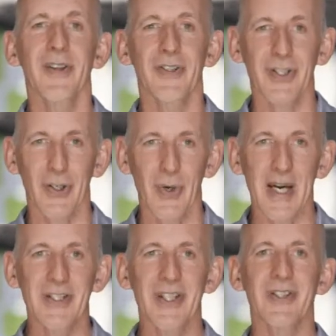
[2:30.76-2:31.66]
that a
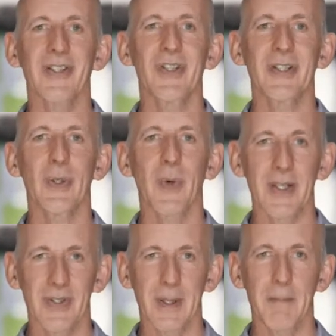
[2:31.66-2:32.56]
crisis
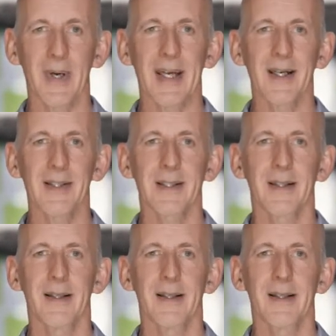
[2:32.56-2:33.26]
situation brings.